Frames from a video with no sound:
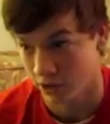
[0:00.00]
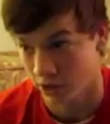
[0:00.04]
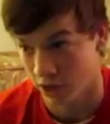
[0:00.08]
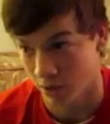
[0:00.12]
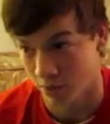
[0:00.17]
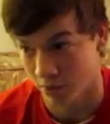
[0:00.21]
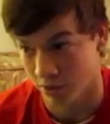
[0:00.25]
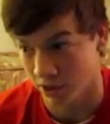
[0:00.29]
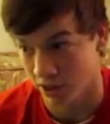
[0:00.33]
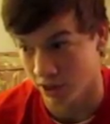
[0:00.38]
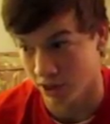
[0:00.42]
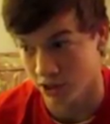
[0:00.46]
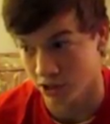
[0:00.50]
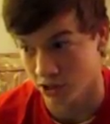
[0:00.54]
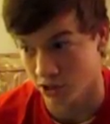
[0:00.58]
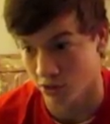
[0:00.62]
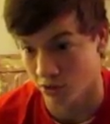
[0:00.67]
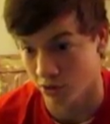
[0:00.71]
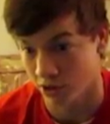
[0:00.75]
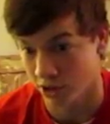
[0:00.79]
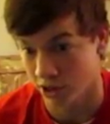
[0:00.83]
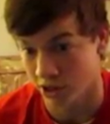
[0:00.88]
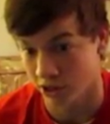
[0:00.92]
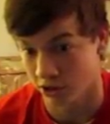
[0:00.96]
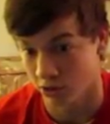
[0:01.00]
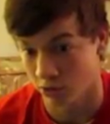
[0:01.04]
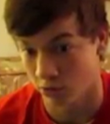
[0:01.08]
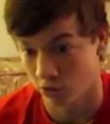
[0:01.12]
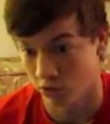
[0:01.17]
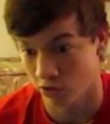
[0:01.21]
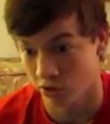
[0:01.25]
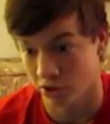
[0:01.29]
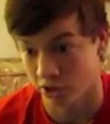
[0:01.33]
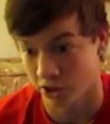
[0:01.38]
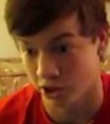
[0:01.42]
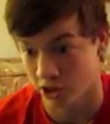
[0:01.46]
I mean, he's the only kid in the
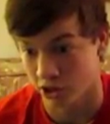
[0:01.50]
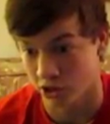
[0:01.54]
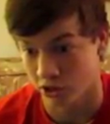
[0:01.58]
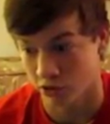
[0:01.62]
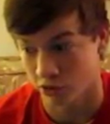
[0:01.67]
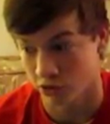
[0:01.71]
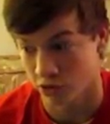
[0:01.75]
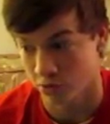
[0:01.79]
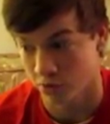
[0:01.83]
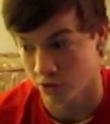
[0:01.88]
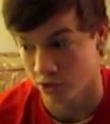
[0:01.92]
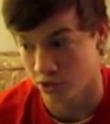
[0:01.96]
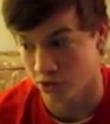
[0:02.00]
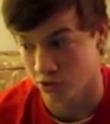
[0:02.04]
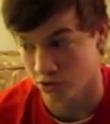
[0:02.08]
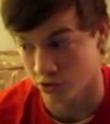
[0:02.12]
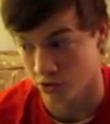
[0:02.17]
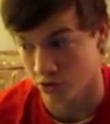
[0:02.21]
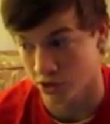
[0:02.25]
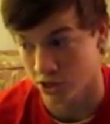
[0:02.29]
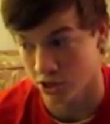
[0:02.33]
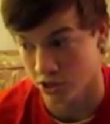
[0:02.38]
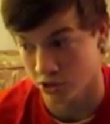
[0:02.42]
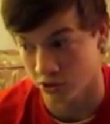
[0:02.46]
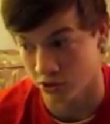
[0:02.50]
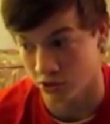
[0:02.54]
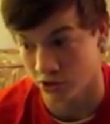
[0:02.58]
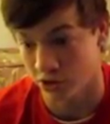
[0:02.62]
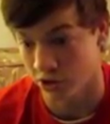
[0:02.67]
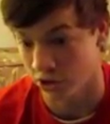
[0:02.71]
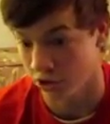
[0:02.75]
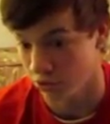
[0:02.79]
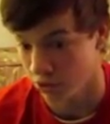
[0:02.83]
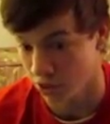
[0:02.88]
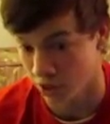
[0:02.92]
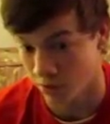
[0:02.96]
world that takes shirtless pictures, so he's
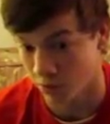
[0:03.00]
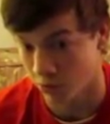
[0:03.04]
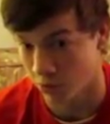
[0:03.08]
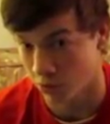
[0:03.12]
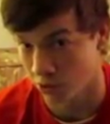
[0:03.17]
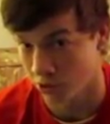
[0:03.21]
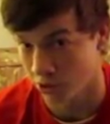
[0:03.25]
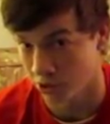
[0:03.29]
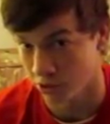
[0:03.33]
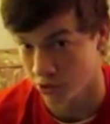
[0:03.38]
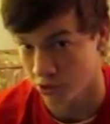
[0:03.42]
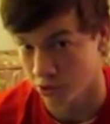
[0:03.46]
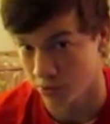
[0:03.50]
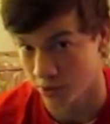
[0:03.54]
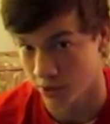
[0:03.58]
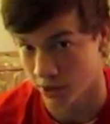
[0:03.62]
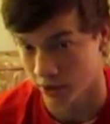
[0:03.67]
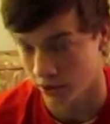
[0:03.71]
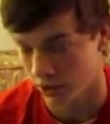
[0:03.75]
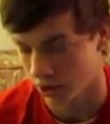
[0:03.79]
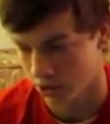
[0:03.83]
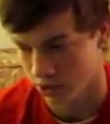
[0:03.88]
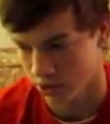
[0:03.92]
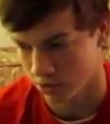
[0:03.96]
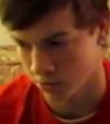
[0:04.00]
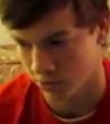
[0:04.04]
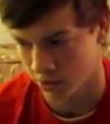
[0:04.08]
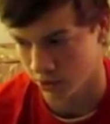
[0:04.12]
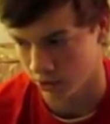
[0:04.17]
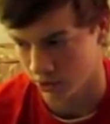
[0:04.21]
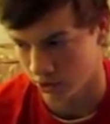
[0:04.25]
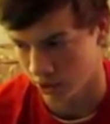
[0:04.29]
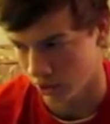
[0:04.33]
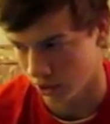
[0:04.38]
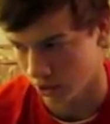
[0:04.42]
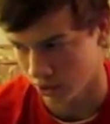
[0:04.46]
the number one douchebag. I'd just be
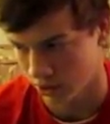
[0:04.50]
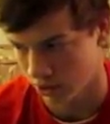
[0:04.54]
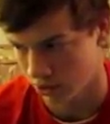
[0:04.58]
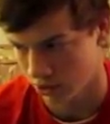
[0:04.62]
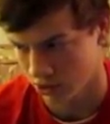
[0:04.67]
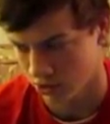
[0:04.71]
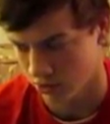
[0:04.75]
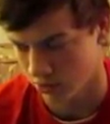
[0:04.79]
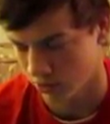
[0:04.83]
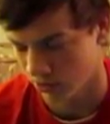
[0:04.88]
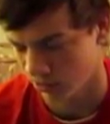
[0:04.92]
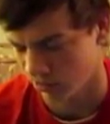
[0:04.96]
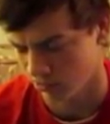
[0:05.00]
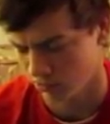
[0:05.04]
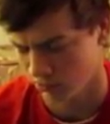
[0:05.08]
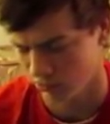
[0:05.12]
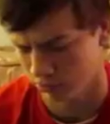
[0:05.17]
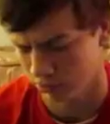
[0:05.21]
like that, and they'd just be like,